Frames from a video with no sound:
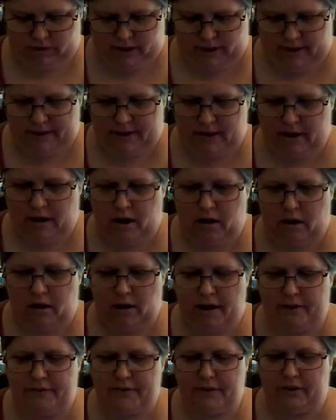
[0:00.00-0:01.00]
And then I'll
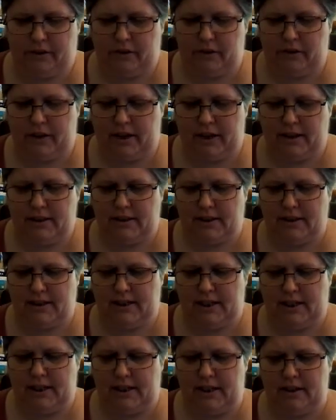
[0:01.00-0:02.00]
have to look and
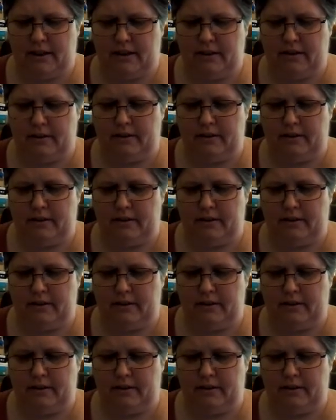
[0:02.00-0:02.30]
see